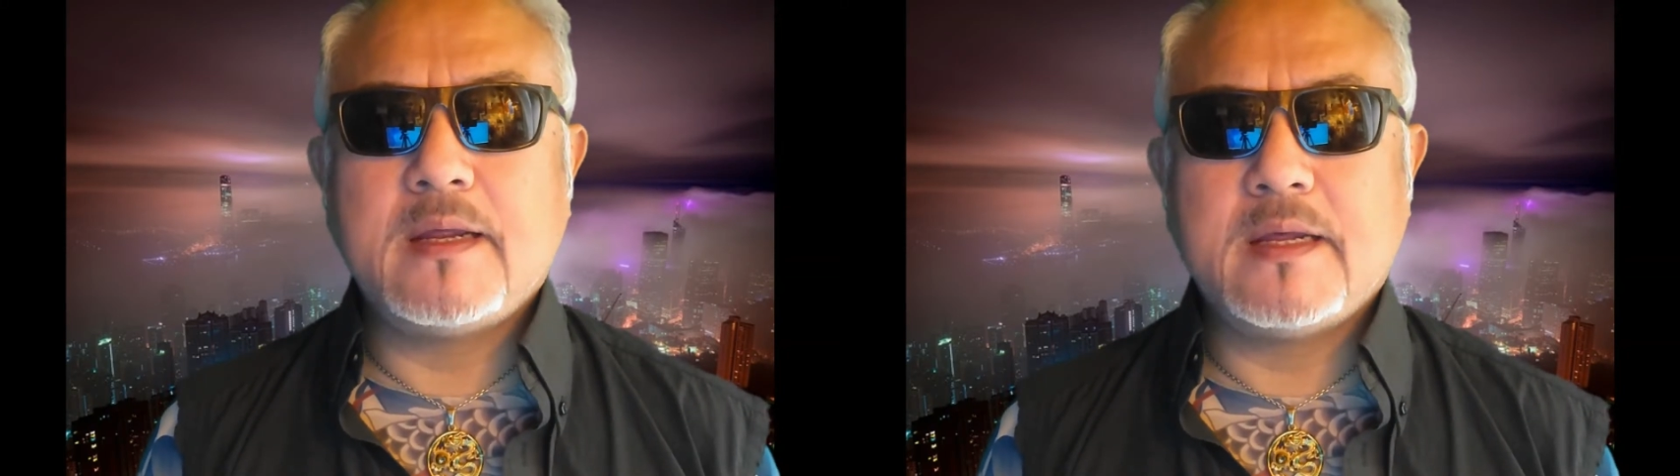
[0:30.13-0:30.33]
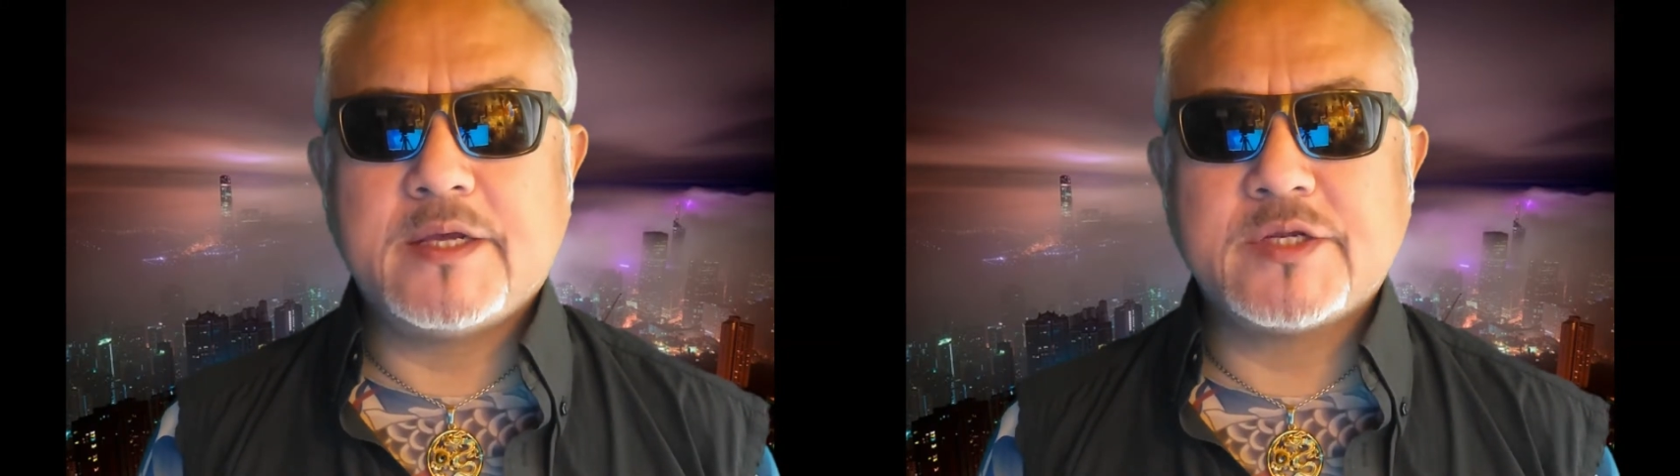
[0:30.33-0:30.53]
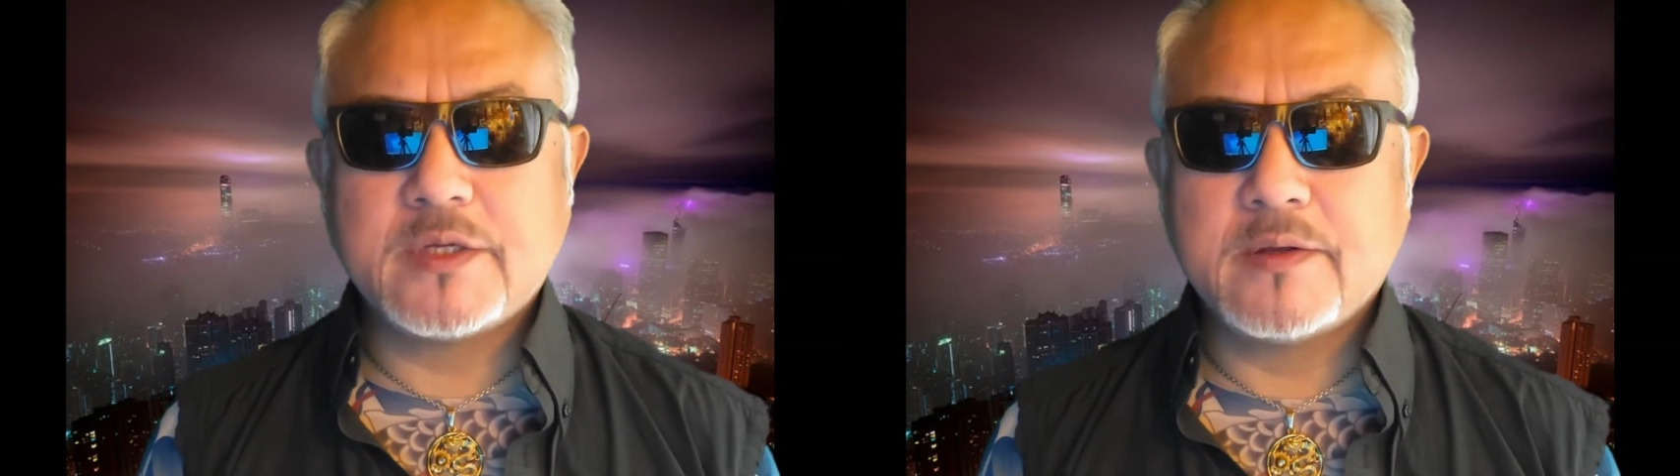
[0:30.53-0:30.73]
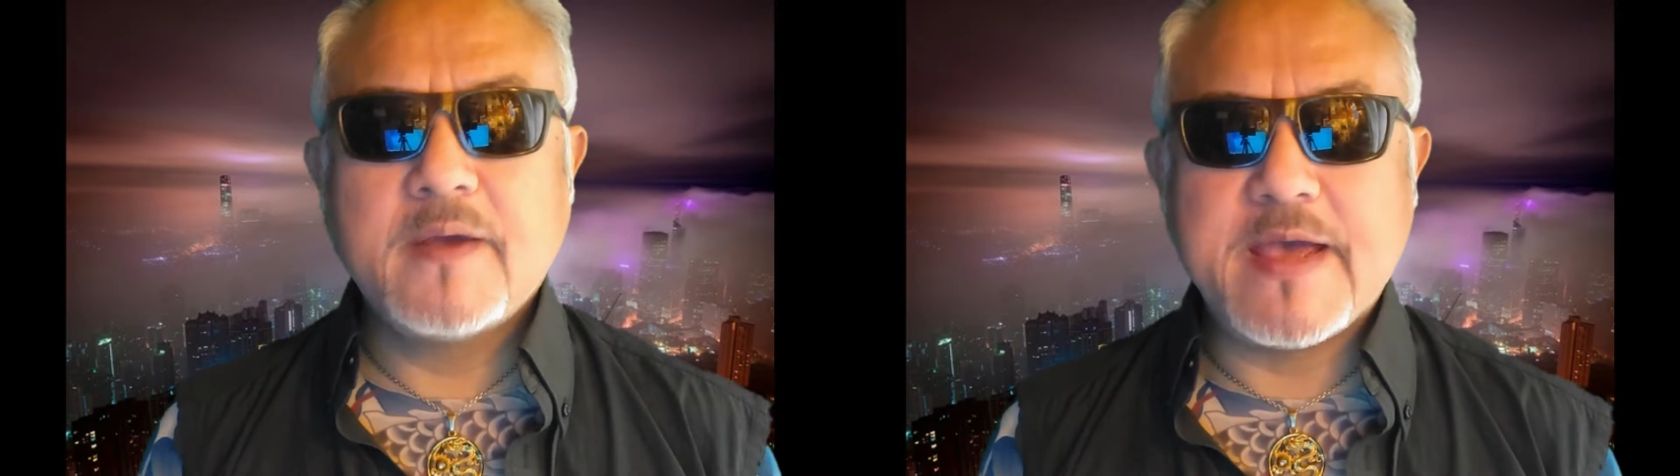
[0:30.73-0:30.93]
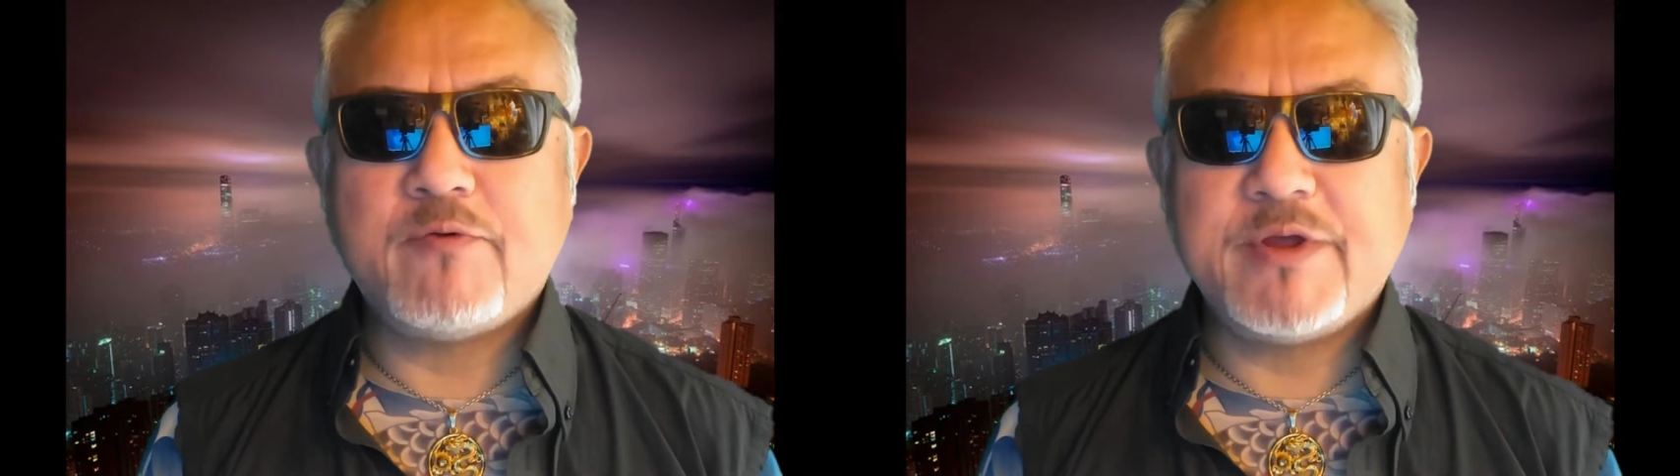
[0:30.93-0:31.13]
is
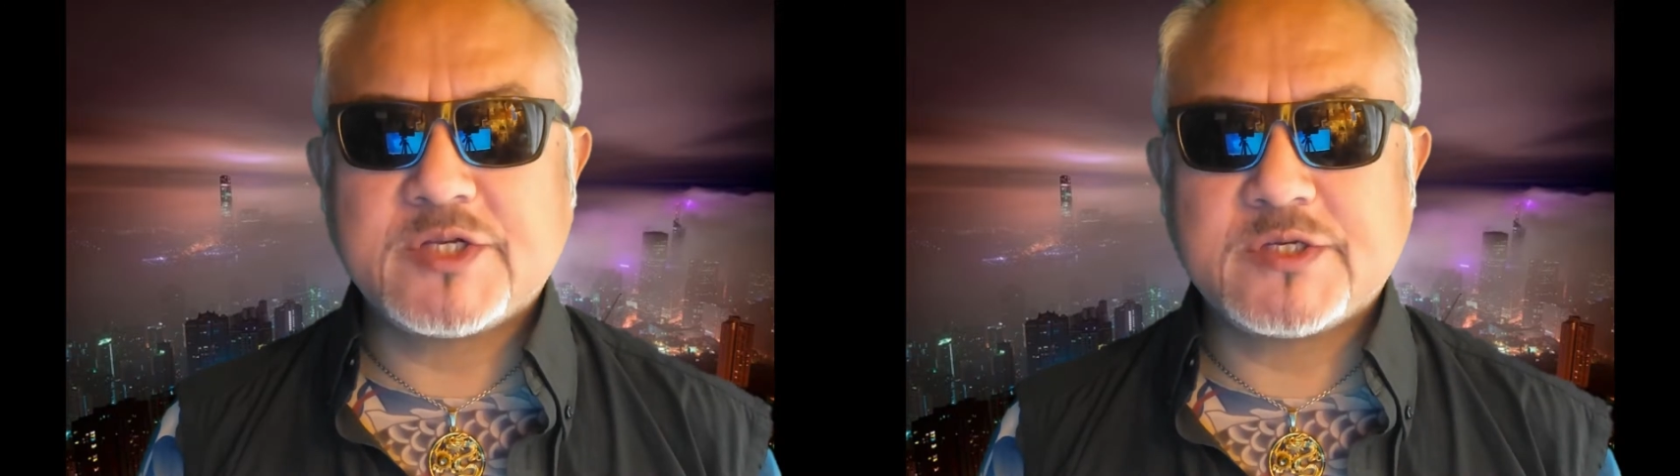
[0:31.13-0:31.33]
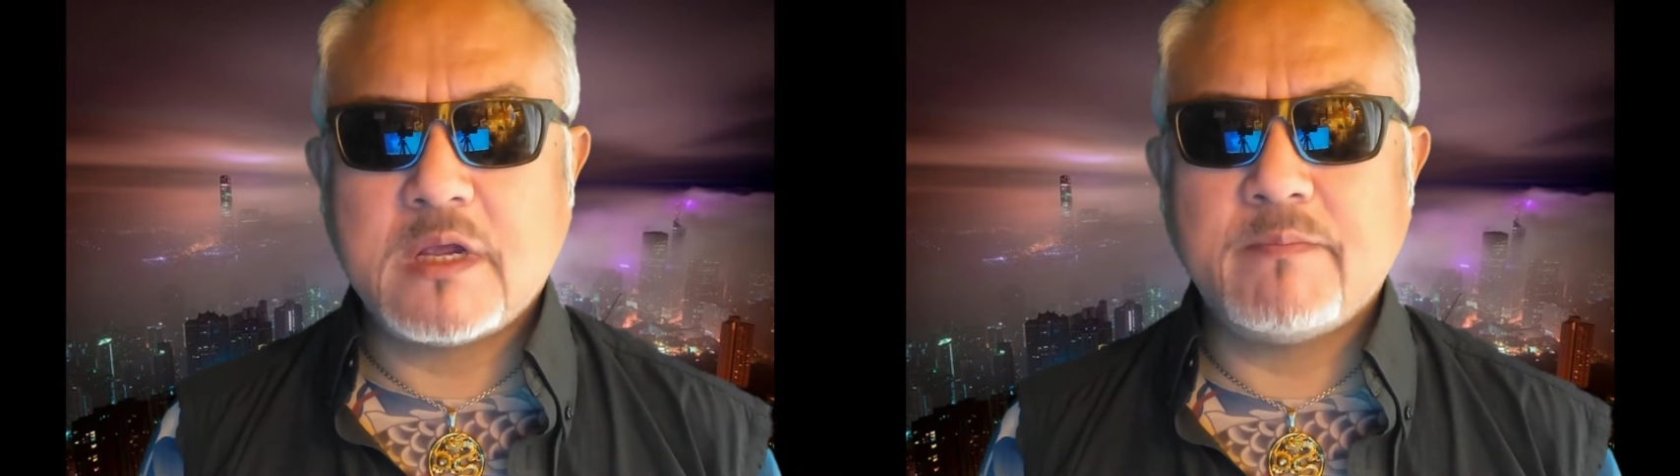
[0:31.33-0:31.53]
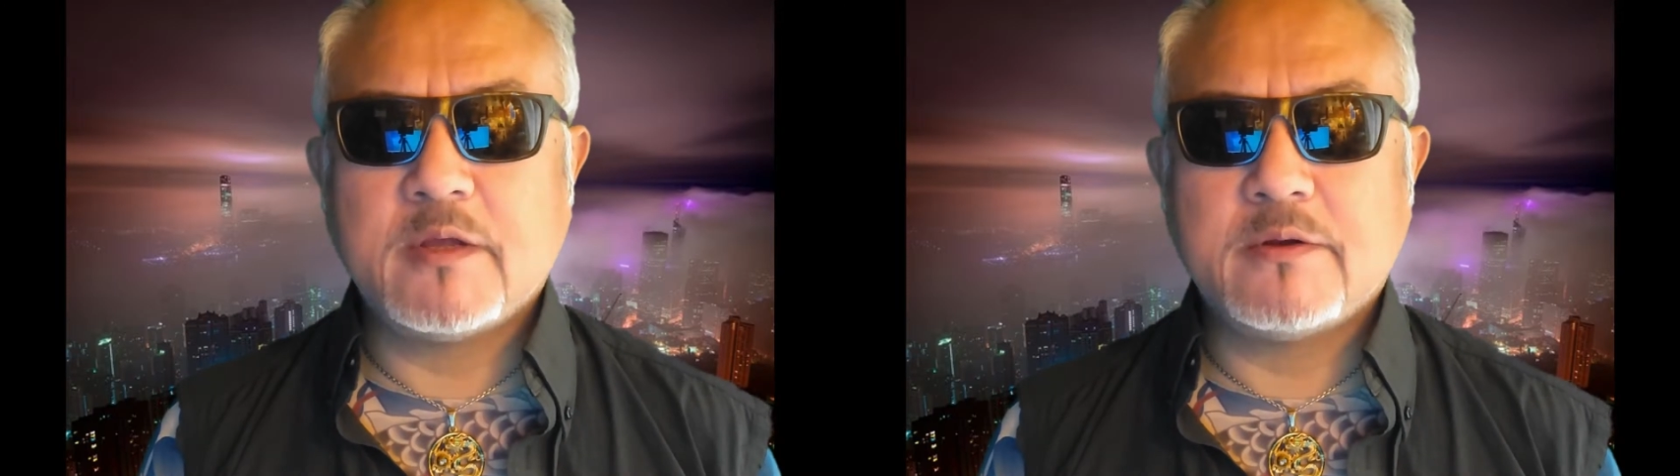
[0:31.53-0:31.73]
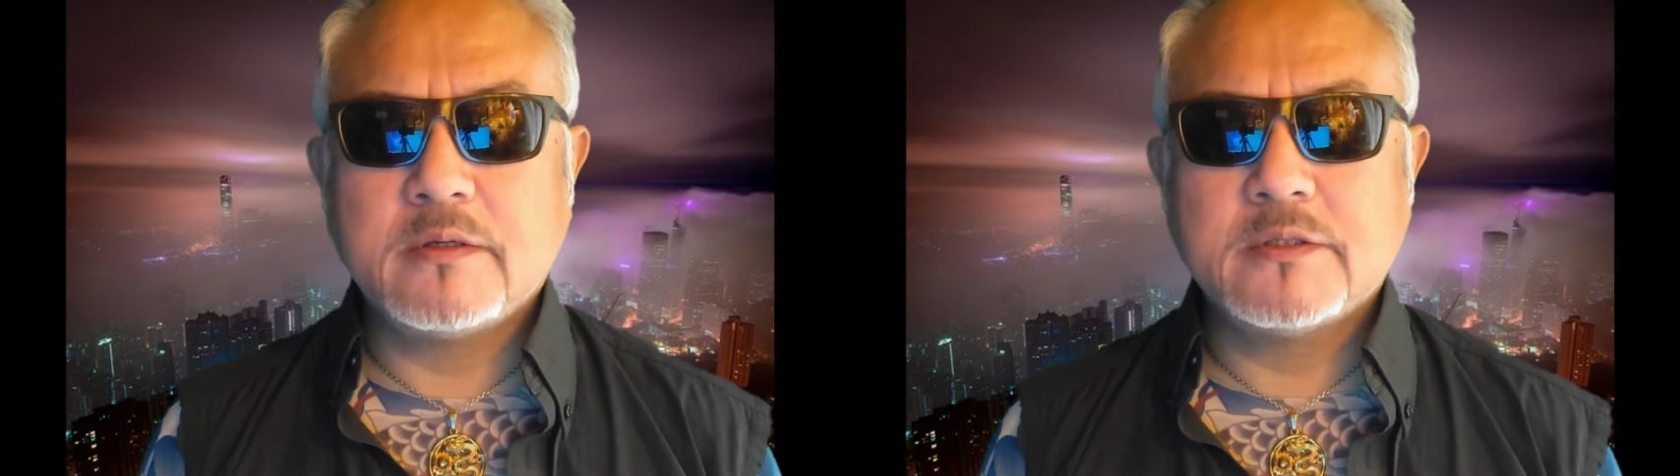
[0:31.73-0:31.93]
very similar